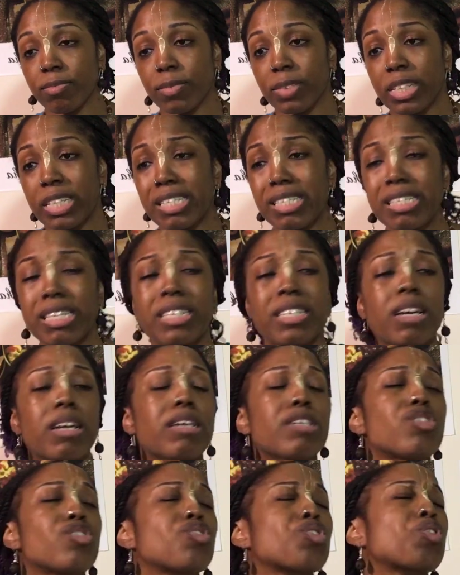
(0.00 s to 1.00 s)
Sita
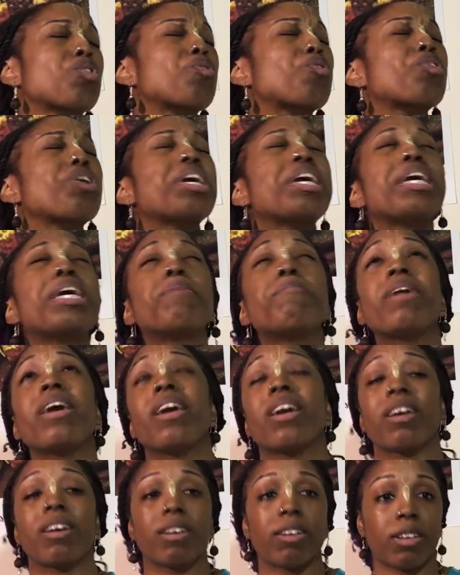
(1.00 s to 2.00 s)
is
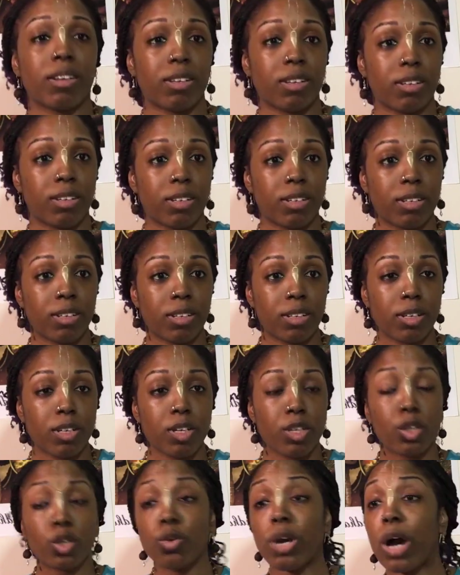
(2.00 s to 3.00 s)
screaming
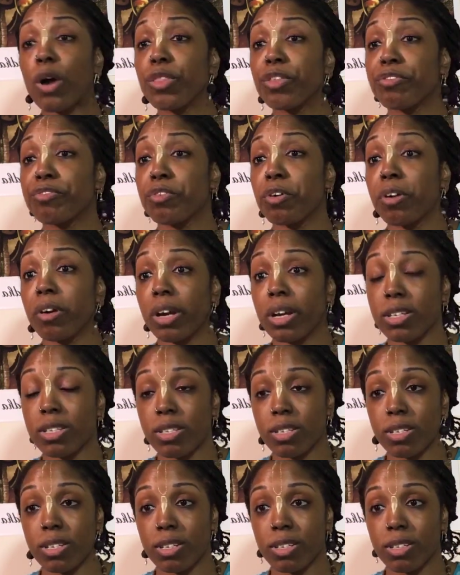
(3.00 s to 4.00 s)
throughout the forest,